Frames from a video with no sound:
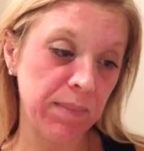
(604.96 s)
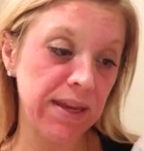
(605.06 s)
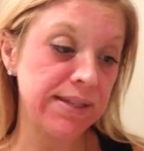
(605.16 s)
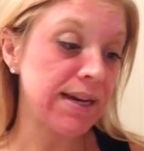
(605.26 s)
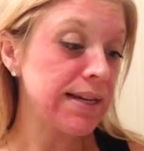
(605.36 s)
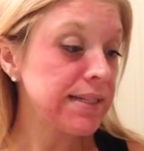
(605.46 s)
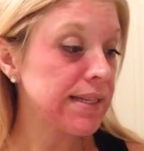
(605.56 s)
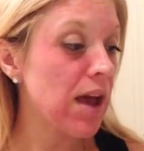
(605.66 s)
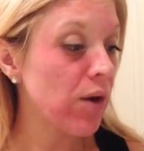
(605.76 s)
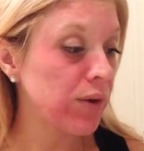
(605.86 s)
it does
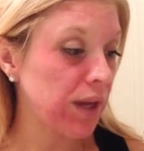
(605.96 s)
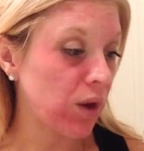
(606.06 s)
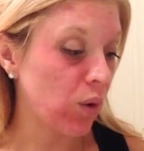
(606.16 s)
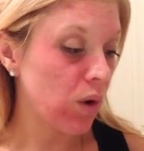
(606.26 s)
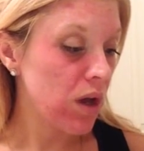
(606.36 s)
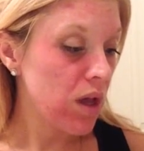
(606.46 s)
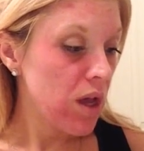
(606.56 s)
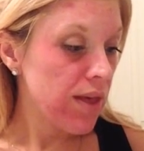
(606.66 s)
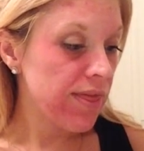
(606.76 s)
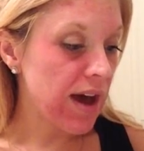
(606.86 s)
tell you
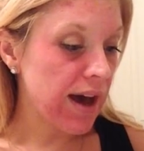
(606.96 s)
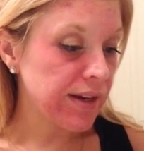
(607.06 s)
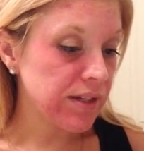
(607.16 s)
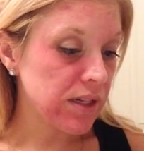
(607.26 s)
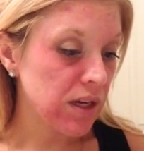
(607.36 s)
that